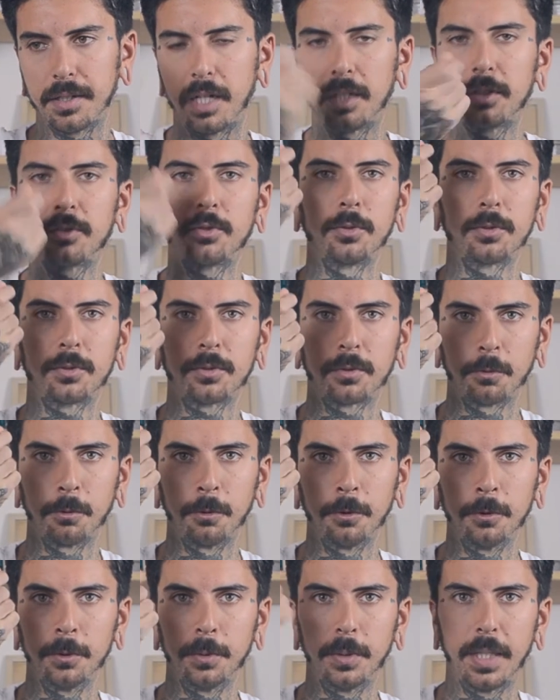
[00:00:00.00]
nostril
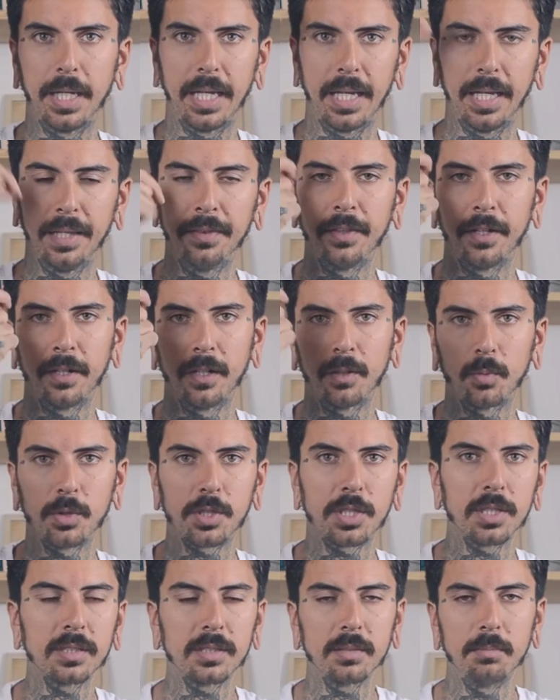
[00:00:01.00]
screw in there,
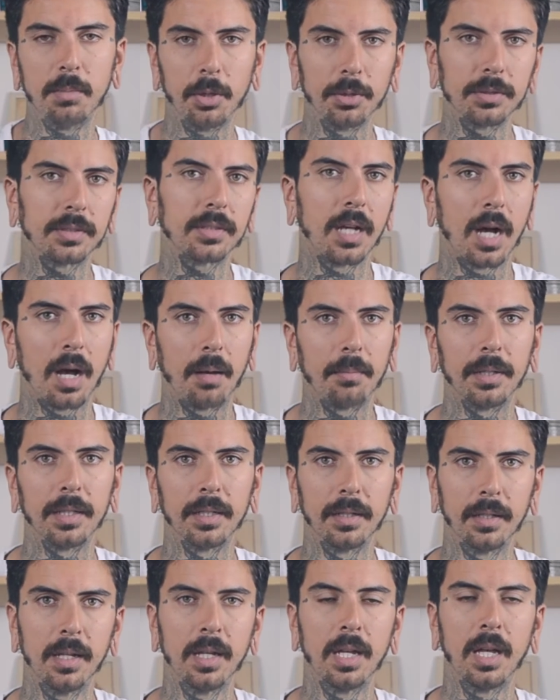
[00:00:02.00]
which is the most
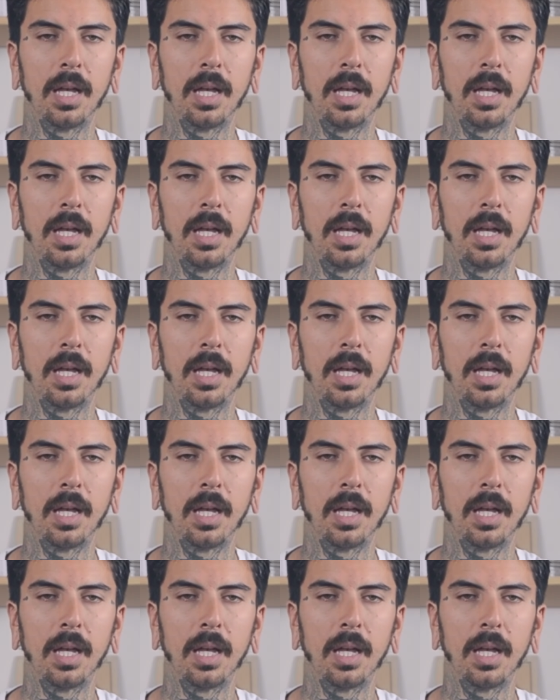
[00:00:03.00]
common,